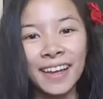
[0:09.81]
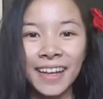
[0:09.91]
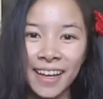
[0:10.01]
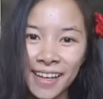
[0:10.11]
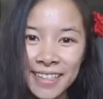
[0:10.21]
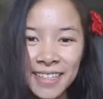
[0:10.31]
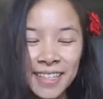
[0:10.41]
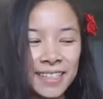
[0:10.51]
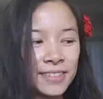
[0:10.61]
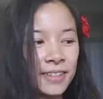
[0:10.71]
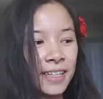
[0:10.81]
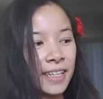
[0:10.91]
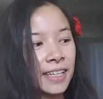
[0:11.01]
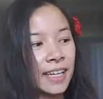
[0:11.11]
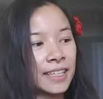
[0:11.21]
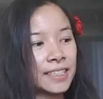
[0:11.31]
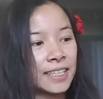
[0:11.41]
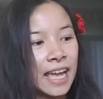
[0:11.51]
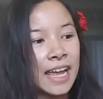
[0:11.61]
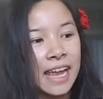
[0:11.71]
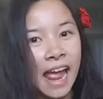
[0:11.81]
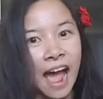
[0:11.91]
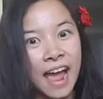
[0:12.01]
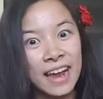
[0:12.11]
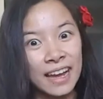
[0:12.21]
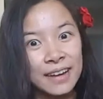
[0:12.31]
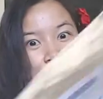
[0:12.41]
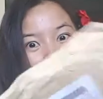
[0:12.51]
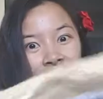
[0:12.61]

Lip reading: aka Celeste Orchid, and today I got a